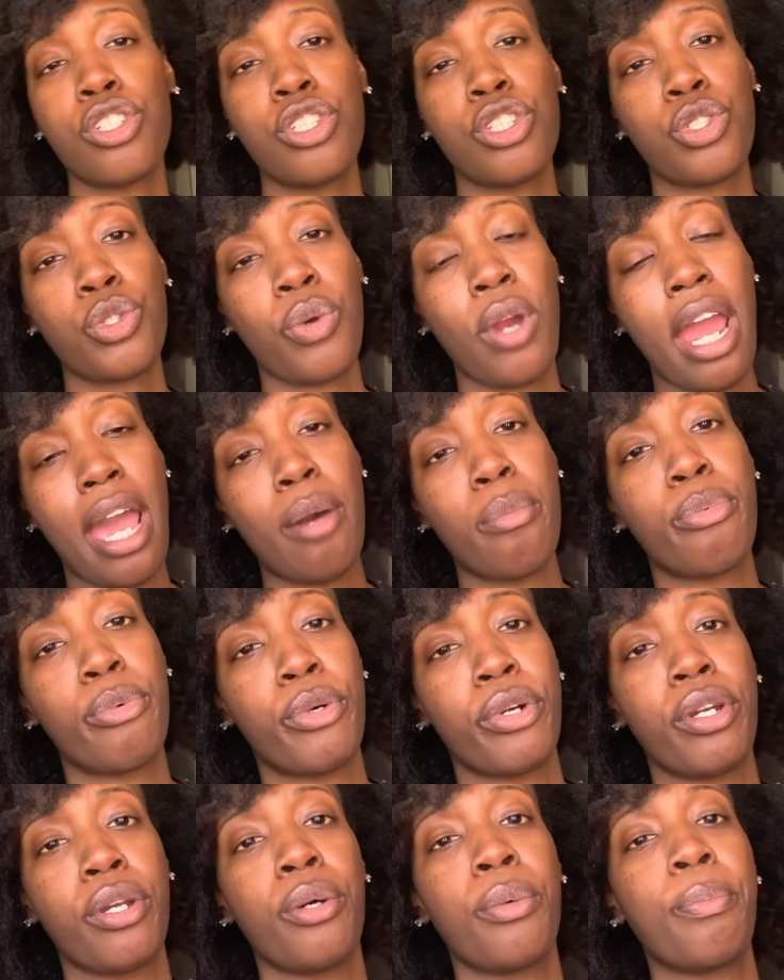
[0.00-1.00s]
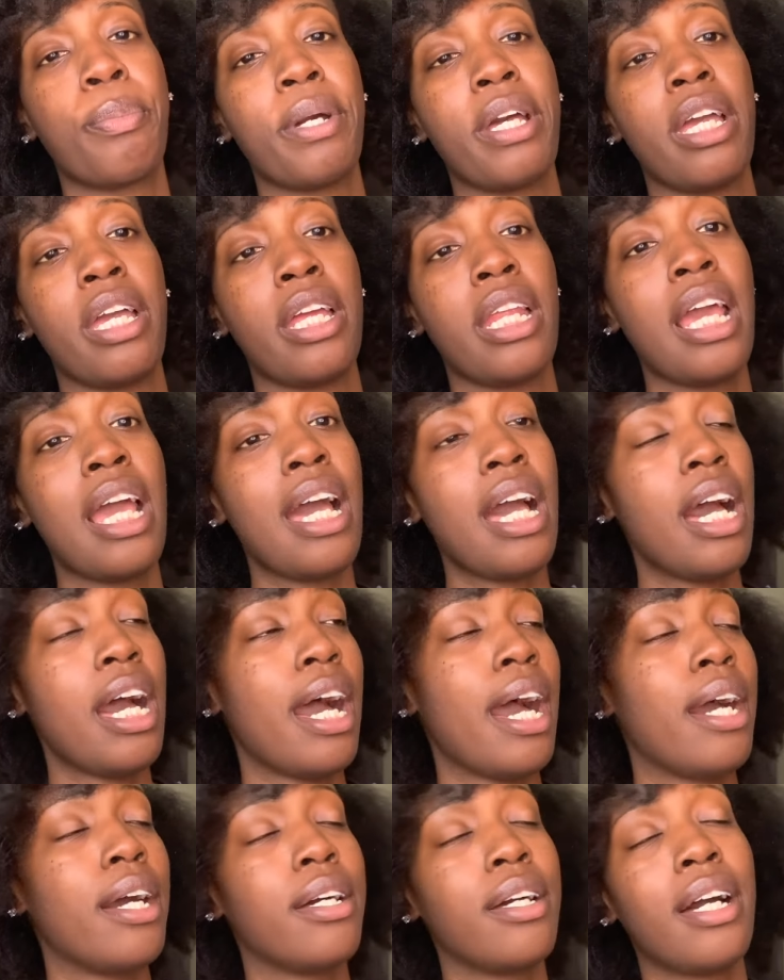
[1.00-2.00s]
this crab boil, but,
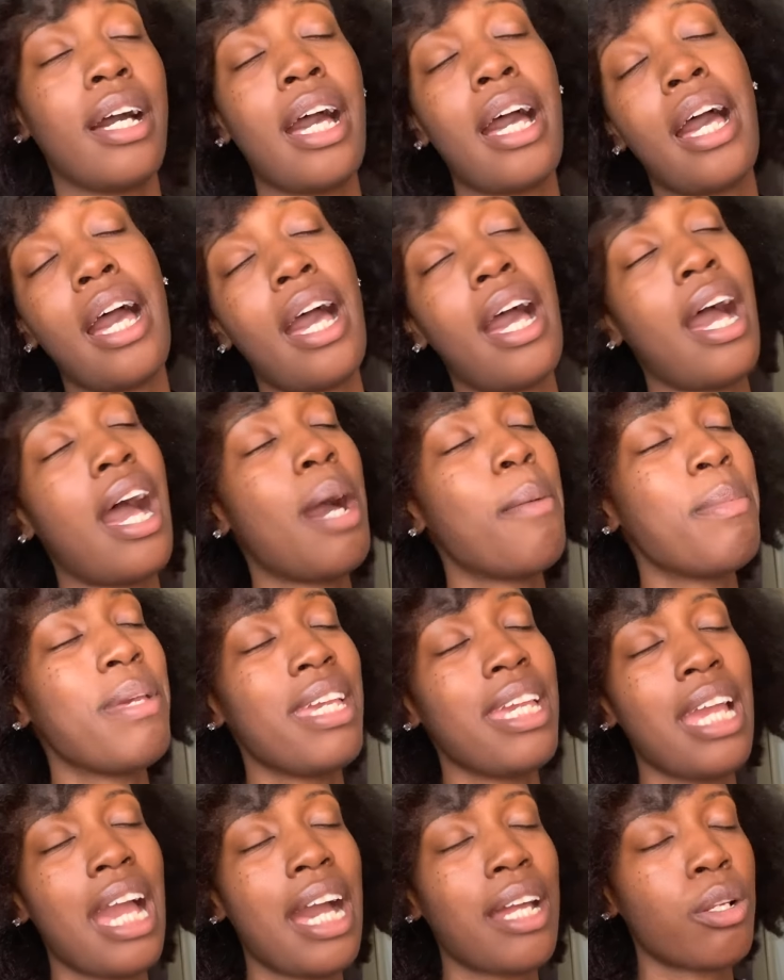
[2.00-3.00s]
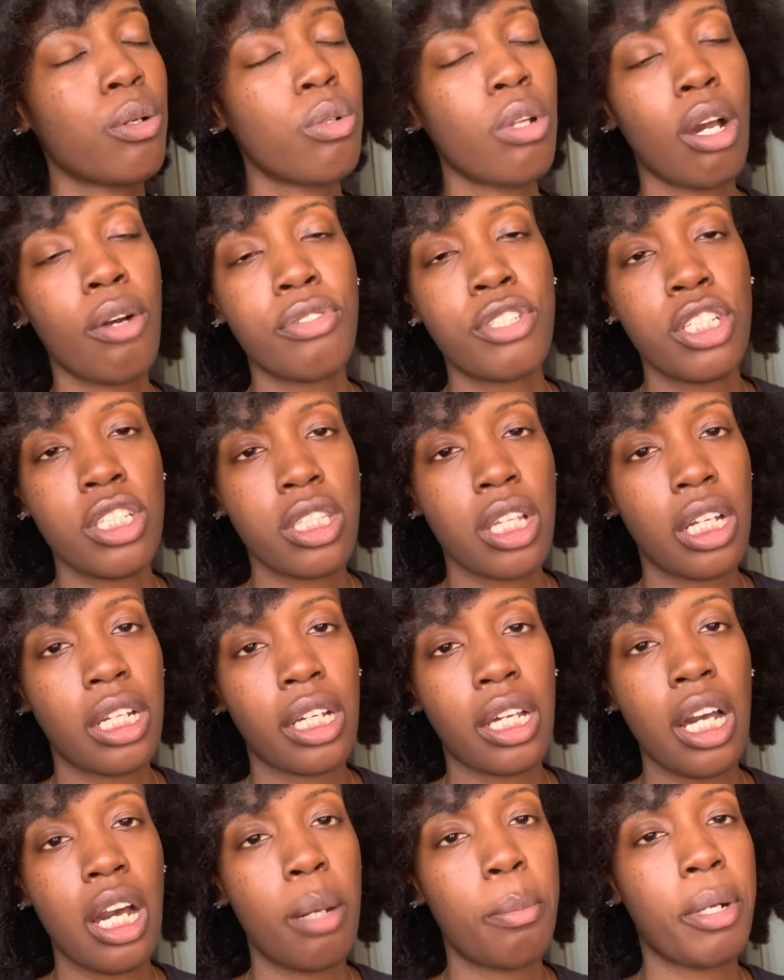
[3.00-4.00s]
I mean, I don't know if she's going to
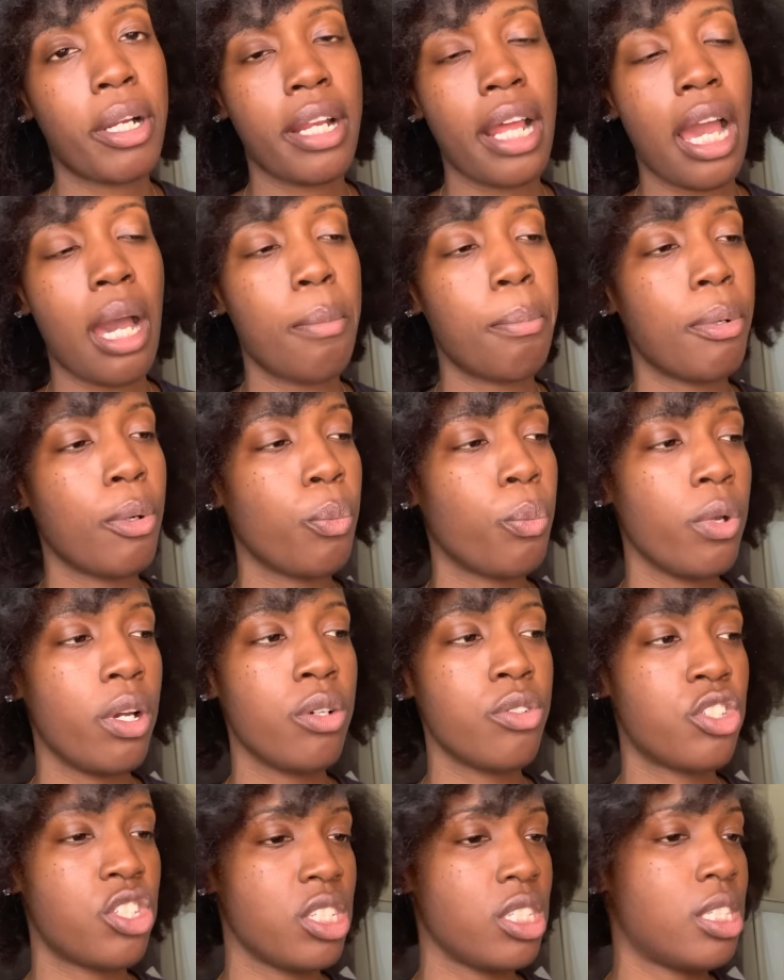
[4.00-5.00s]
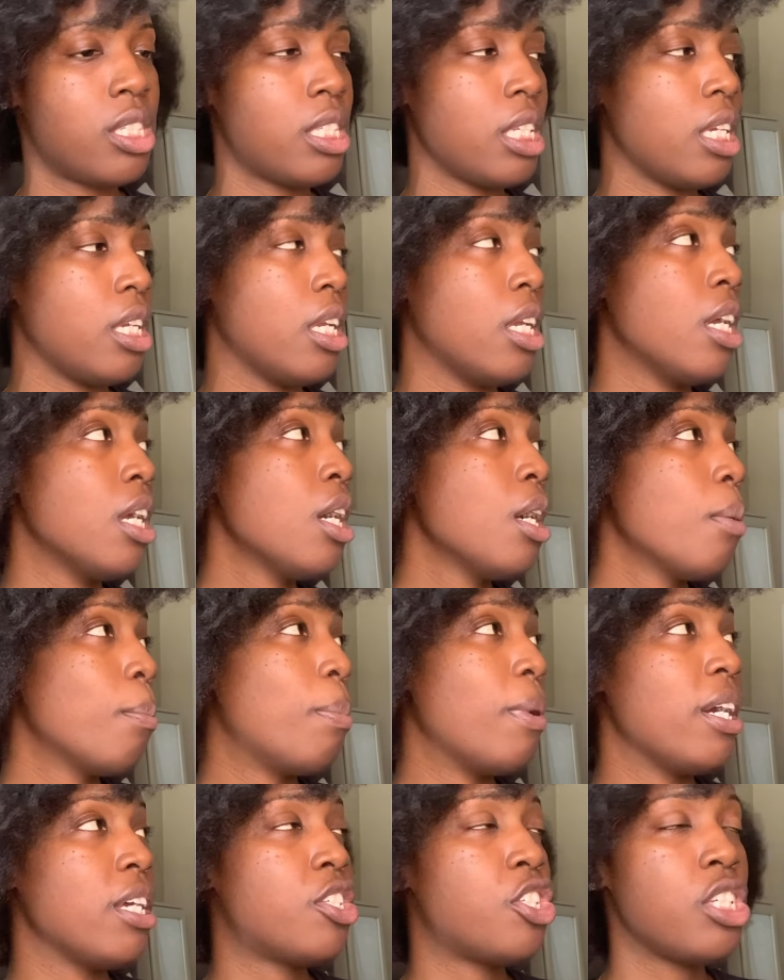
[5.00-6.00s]
come or not, but we'll just see.
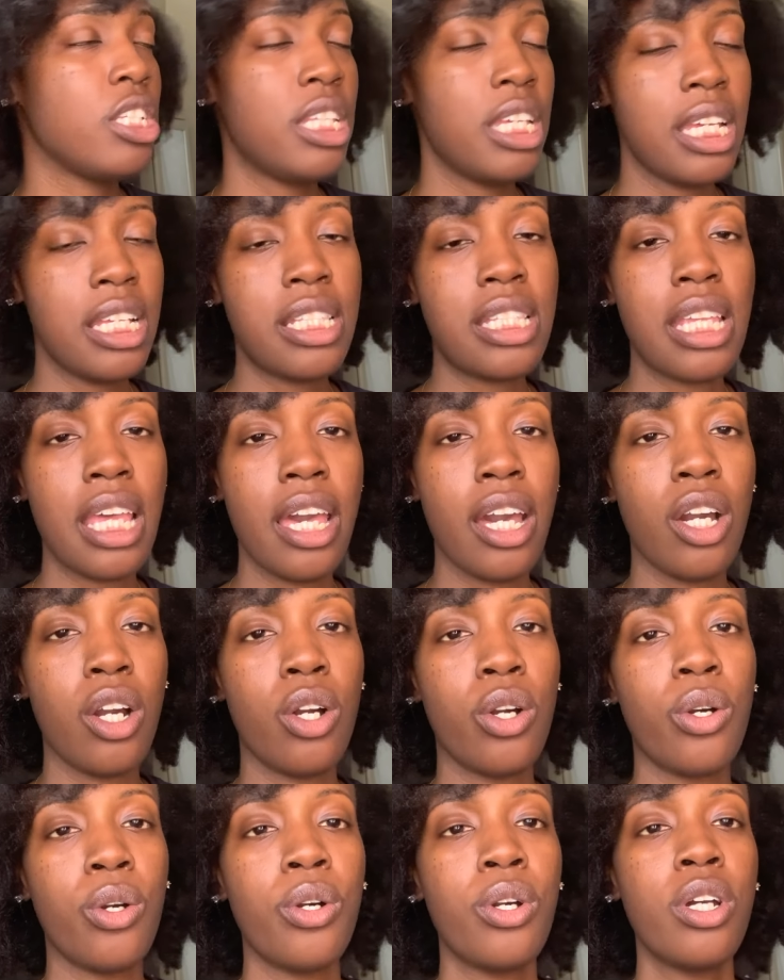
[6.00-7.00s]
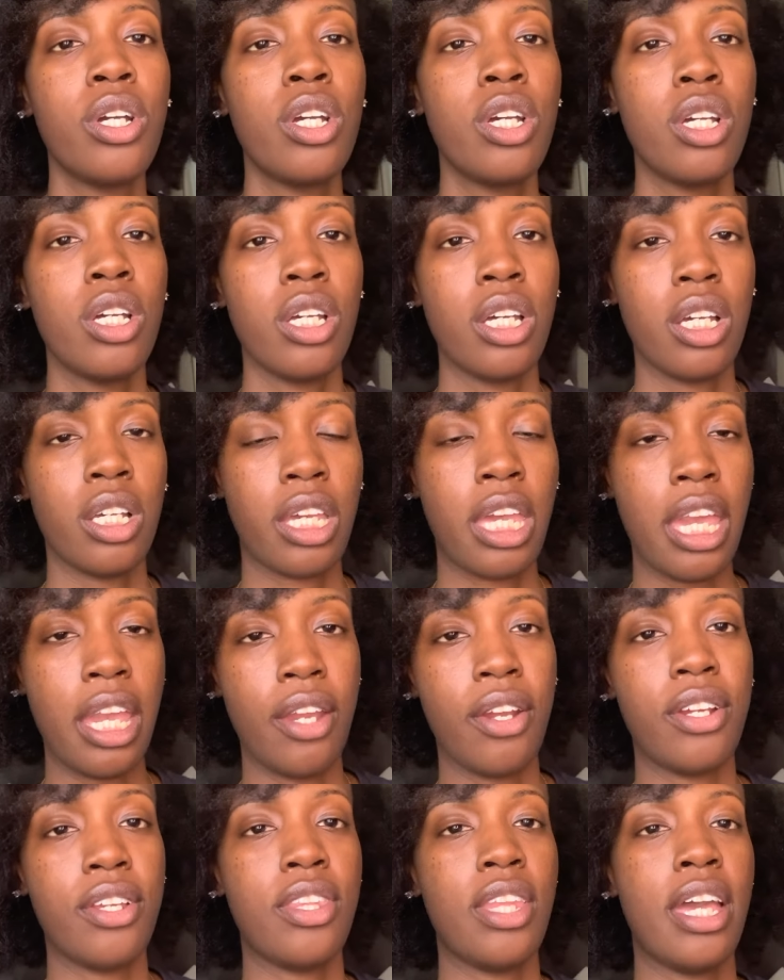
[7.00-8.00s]
But she did tell
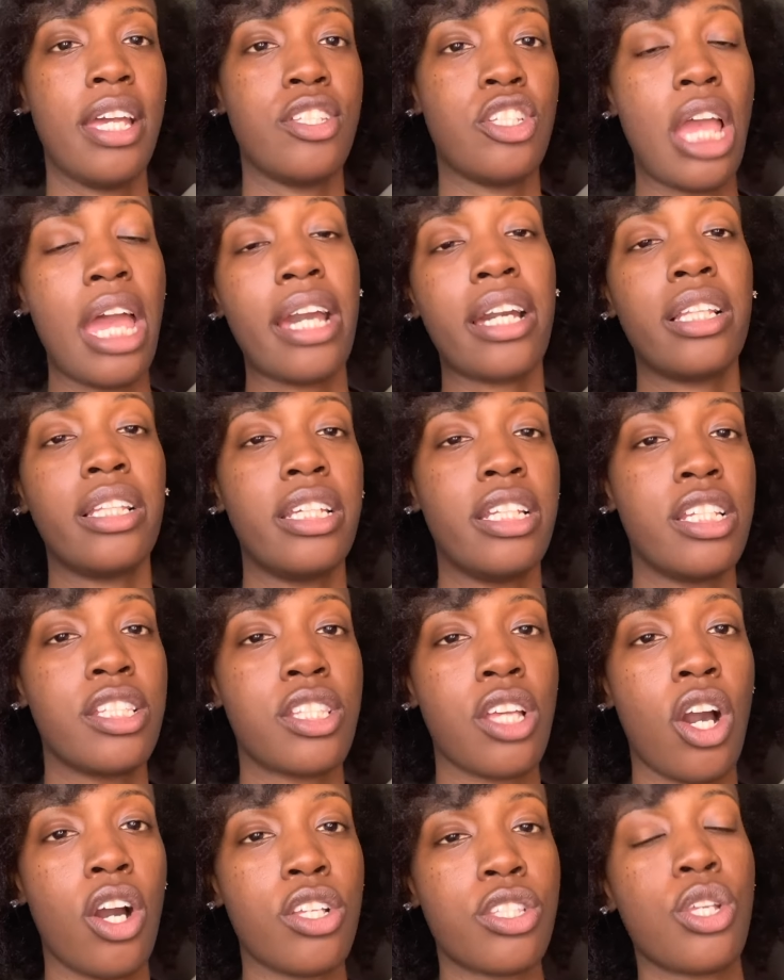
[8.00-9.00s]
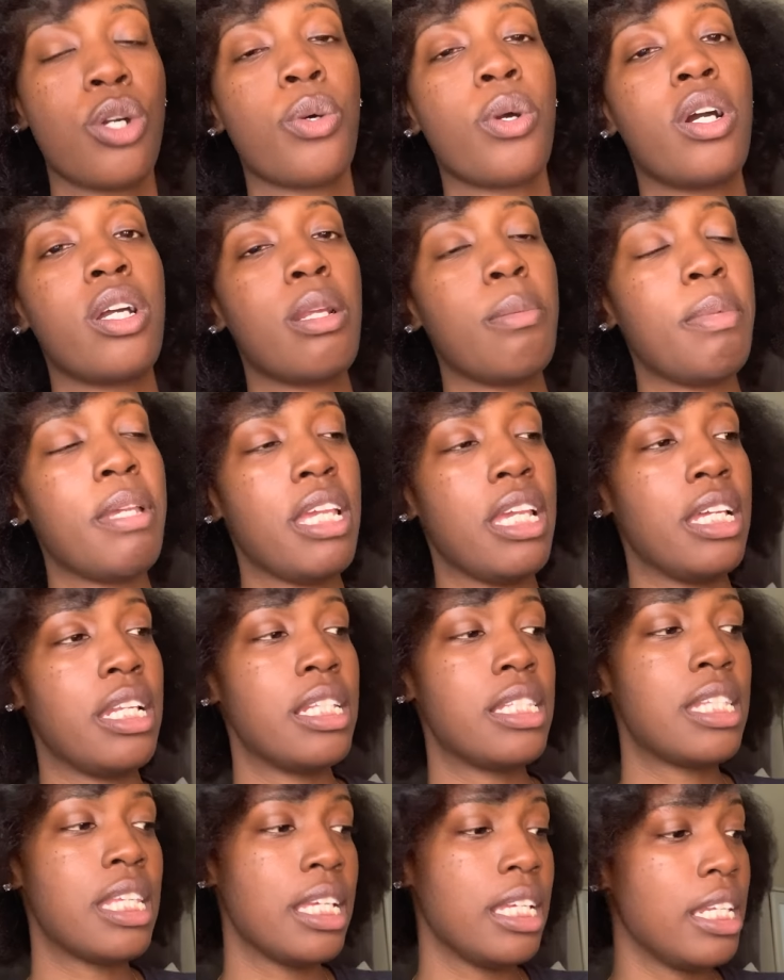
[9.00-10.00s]
Karen that Jacqueline is also going to be in
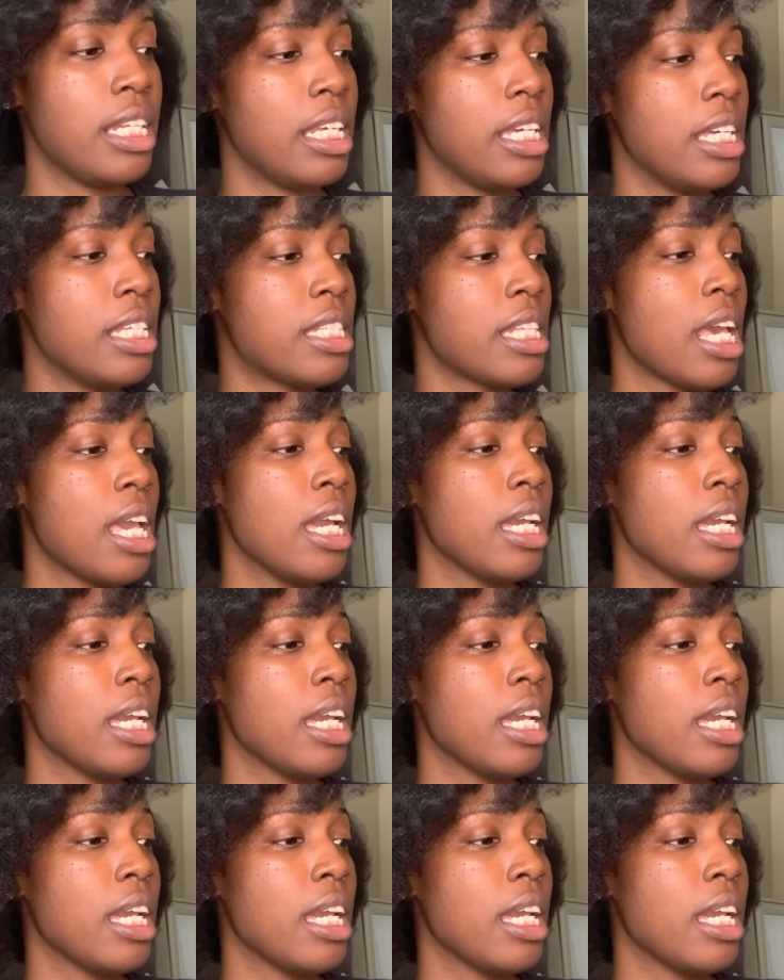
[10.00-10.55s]
attendance.